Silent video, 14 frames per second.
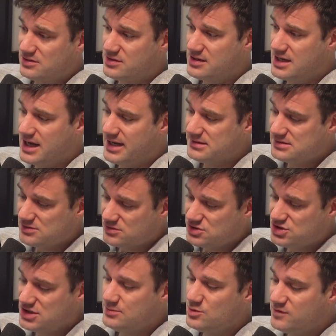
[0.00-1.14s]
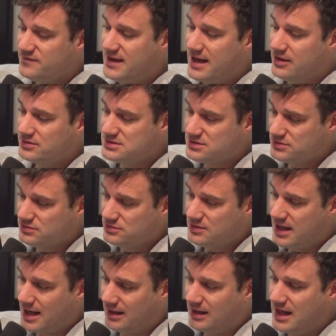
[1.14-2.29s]
So did I. So she moved down
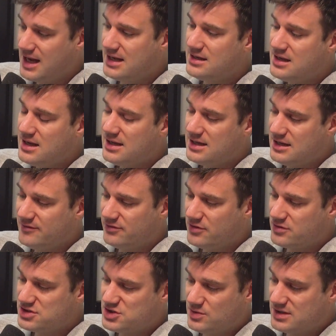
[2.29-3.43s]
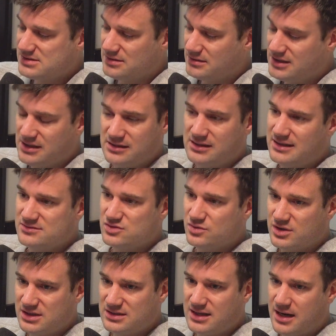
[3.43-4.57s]
to L A, even though she wasn't legally allowed
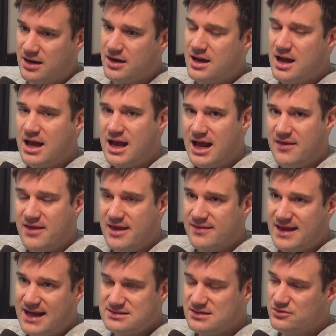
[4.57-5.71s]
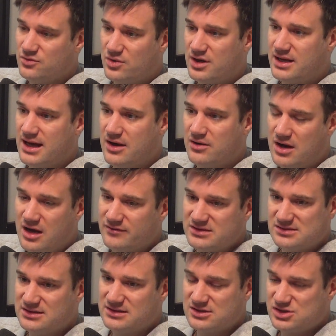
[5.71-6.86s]
to work there. And that. then that didn't work out,
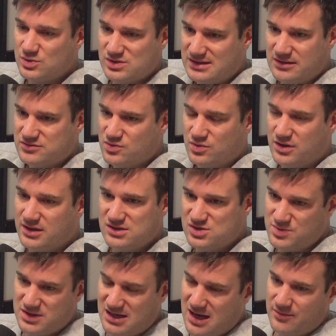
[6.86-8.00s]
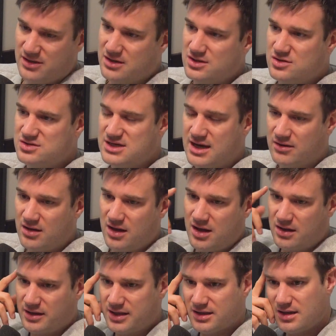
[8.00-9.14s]
obviously, because she wasn't allowed to work, and she became like a huge
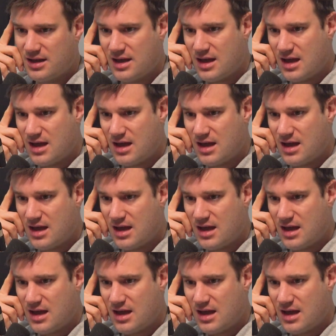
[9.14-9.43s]
alcoholic.